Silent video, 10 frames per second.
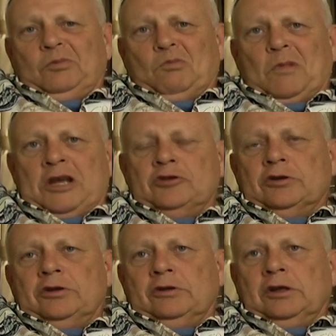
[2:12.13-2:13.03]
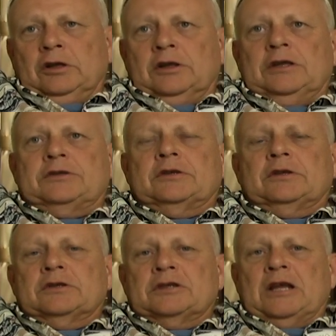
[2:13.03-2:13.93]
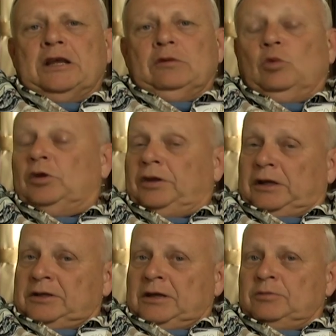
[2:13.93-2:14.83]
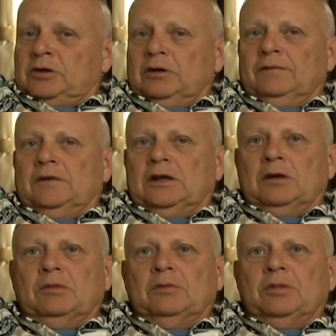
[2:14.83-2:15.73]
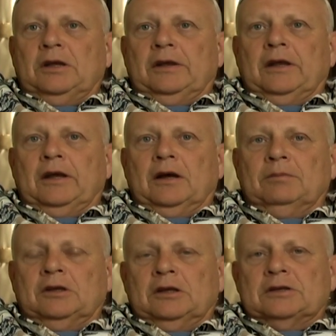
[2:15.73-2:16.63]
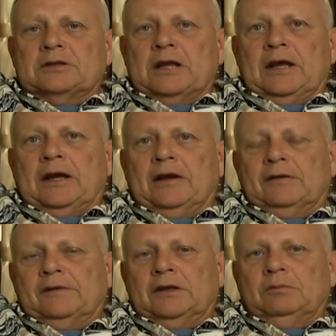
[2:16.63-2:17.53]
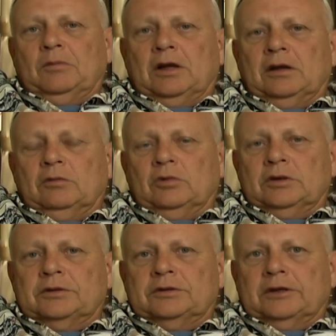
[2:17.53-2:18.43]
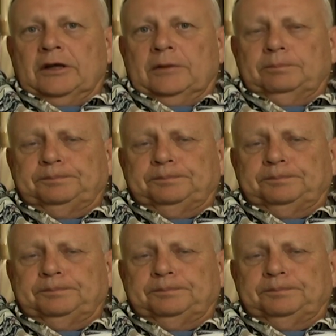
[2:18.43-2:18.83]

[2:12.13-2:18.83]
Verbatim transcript: major utilities in the state, with the exception of DWP. They opted to stay out of it, but it was um,